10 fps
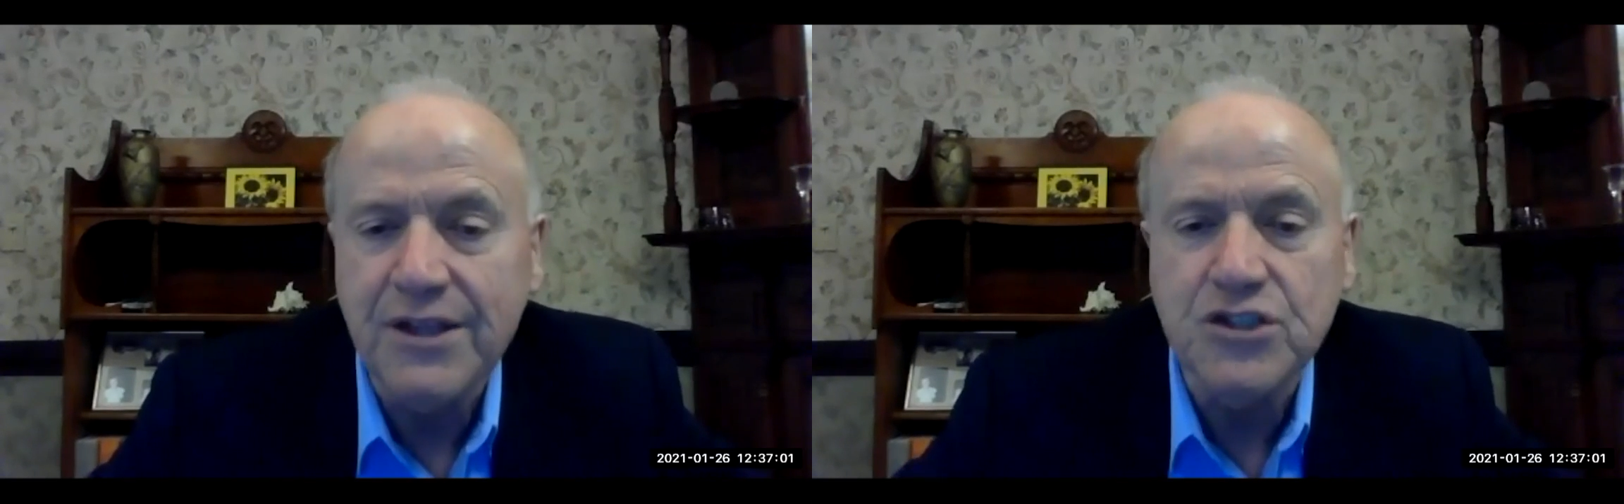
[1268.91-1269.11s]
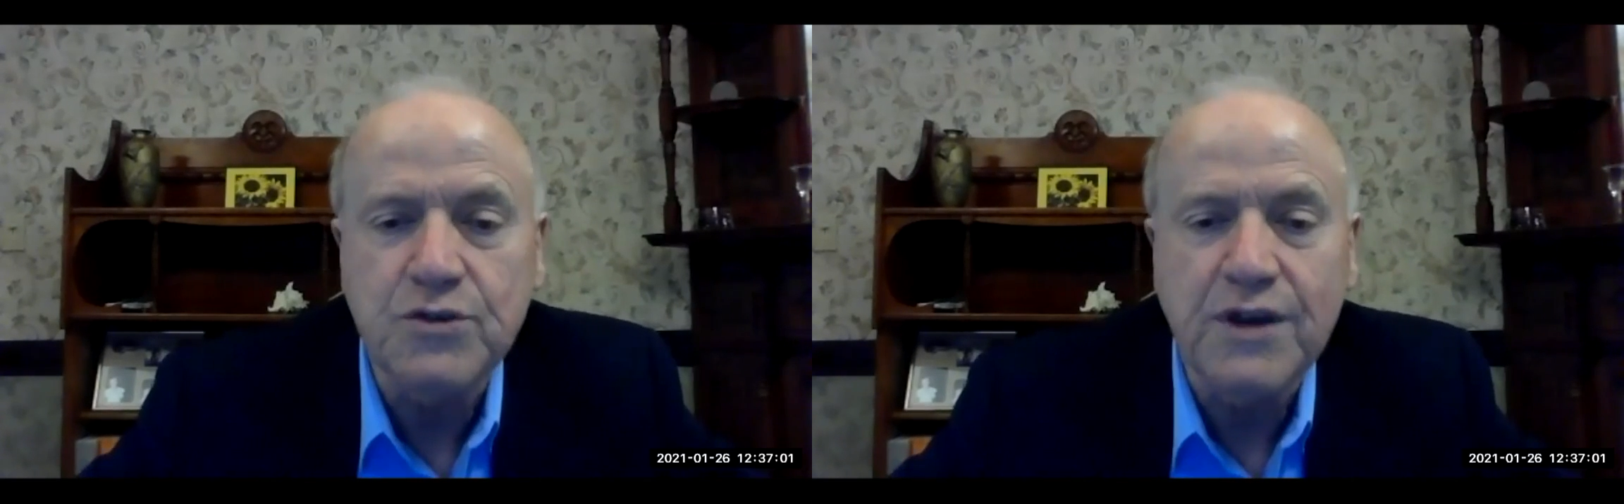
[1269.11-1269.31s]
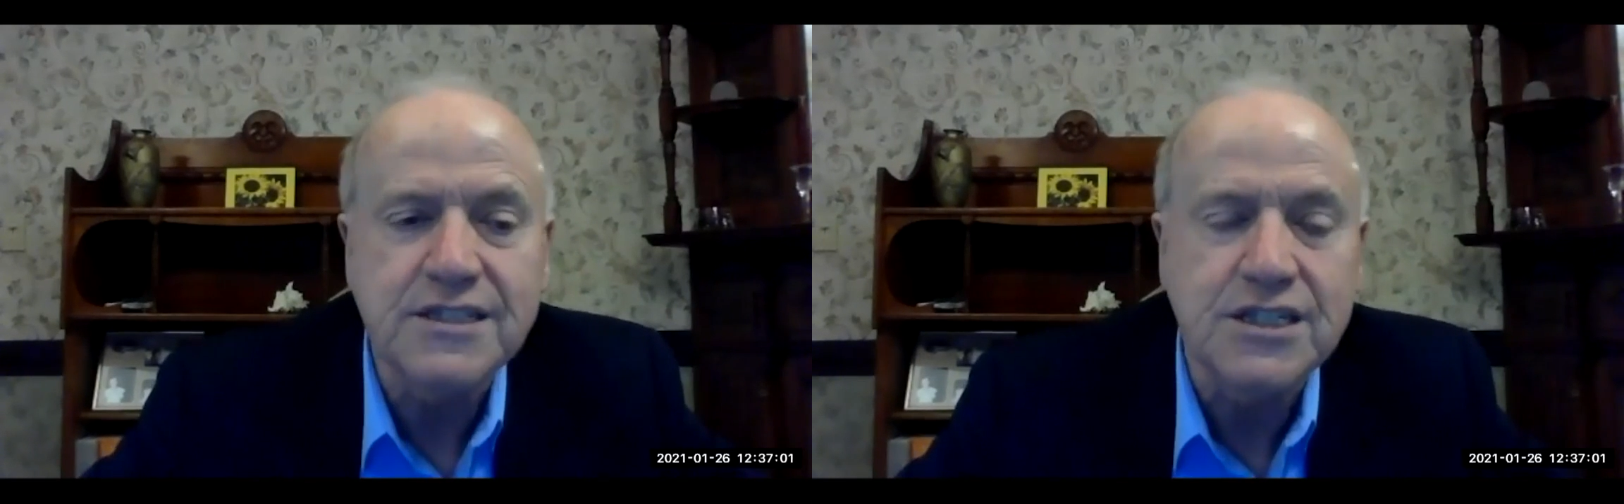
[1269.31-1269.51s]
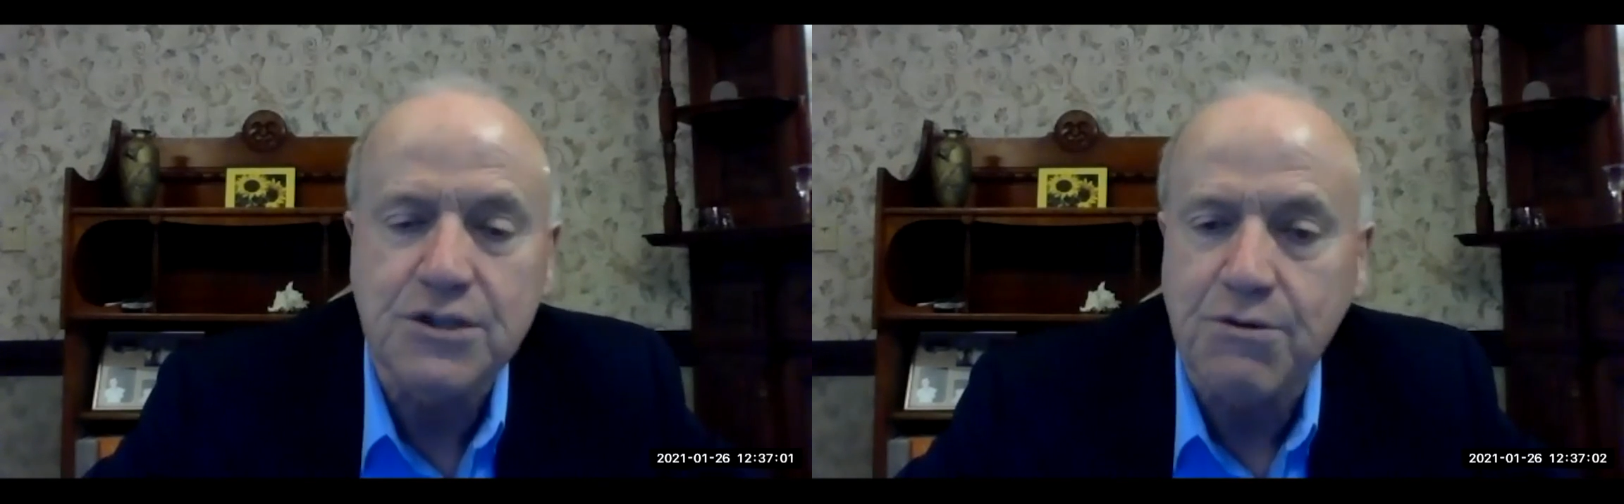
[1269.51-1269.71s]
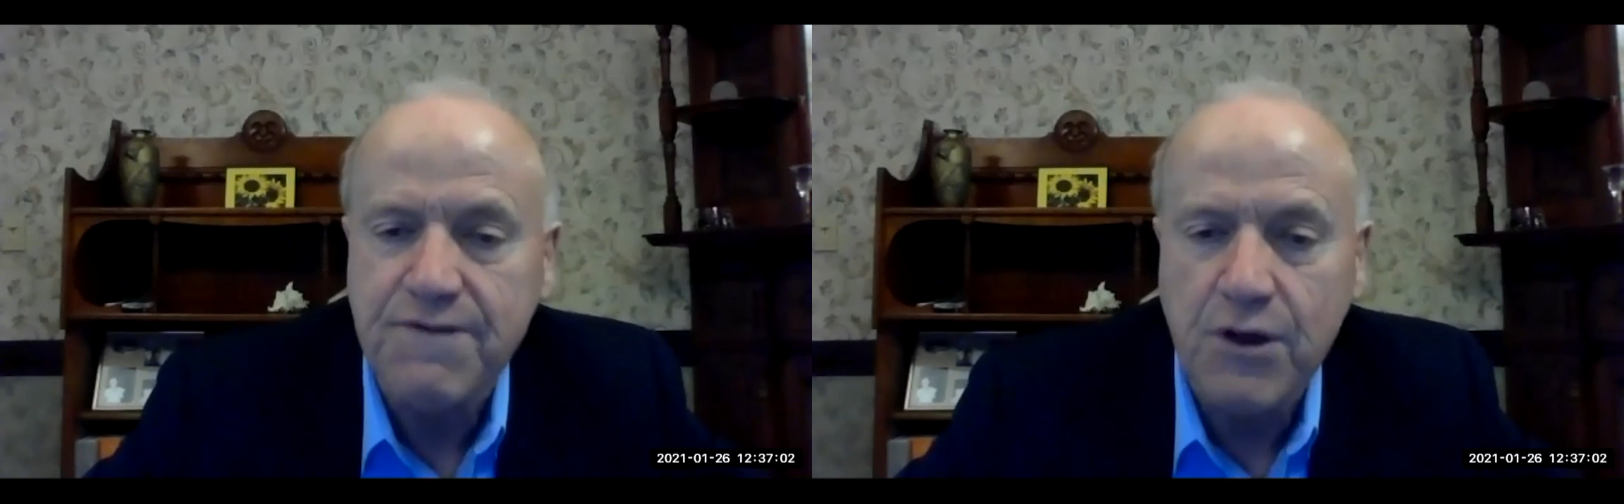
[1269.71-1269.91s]
address? Is
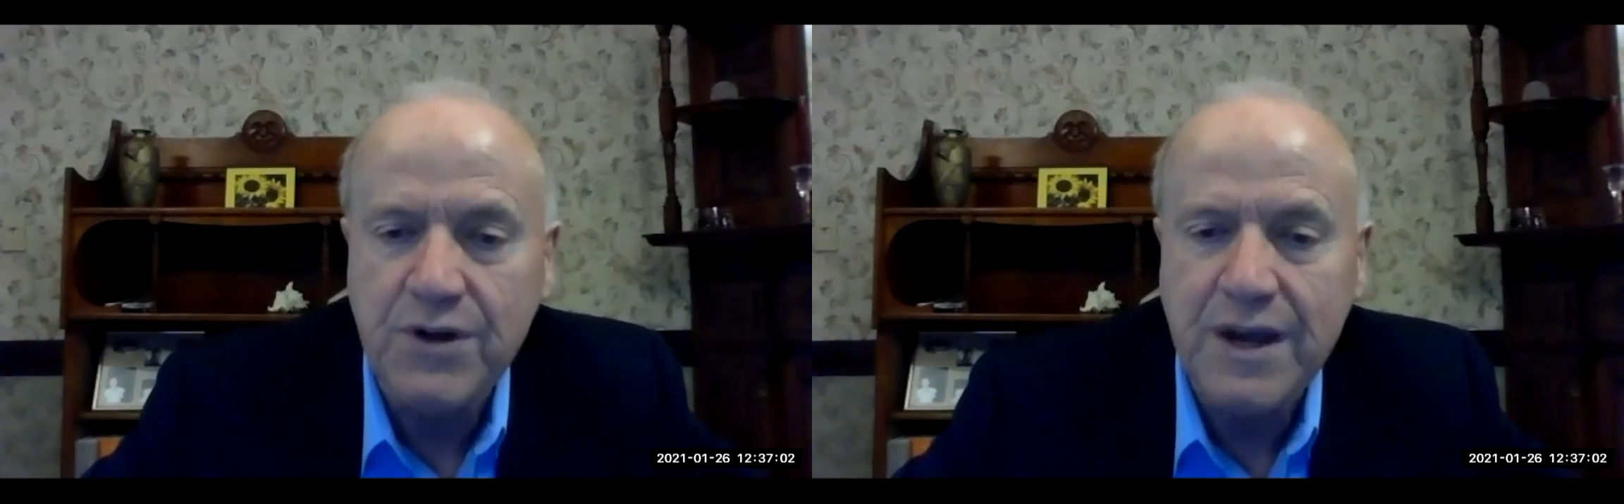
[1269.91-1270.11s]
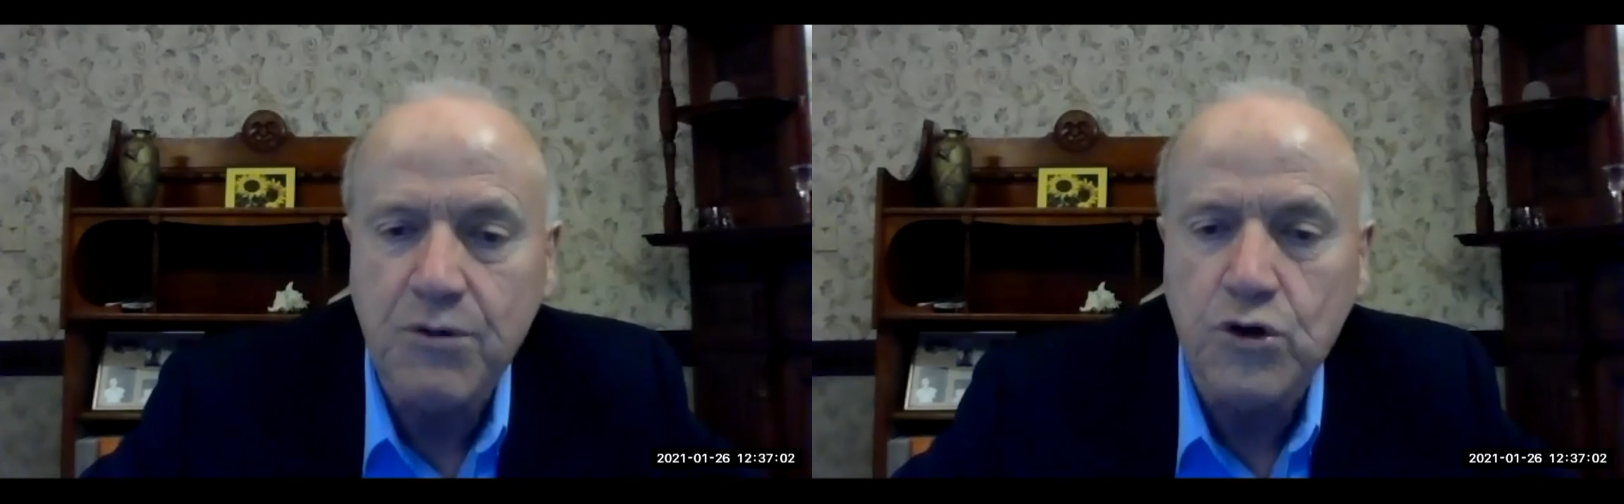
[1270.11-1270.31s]
there a phone number?